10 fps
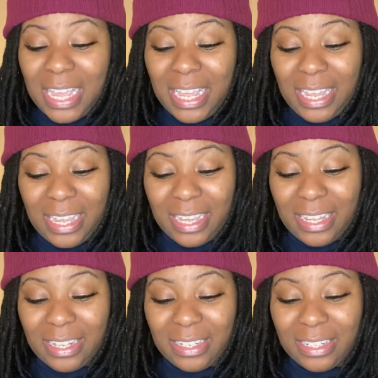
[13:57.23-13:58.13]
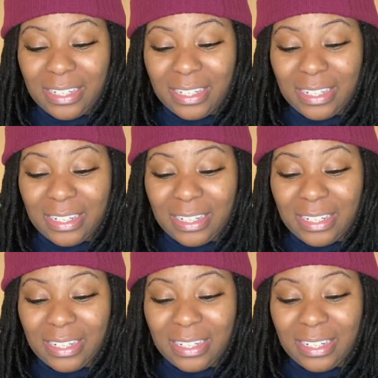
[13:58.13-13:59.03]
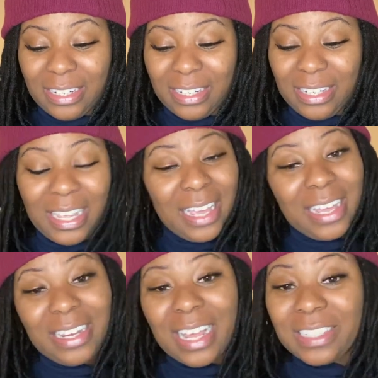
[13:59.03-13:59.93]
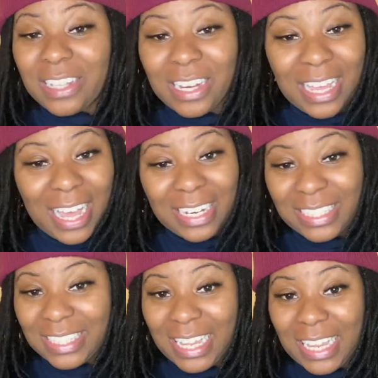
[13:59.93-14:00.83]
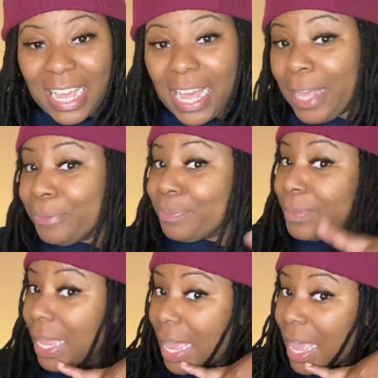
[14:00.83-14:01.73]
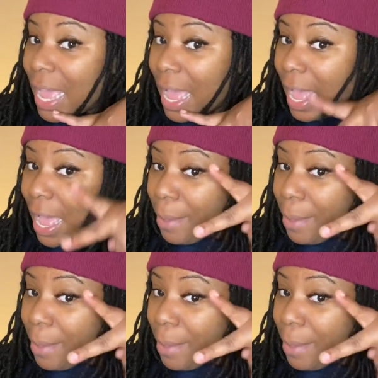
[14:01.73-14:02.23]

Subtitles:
And yeah, that's all I gotta say, y'all. I'm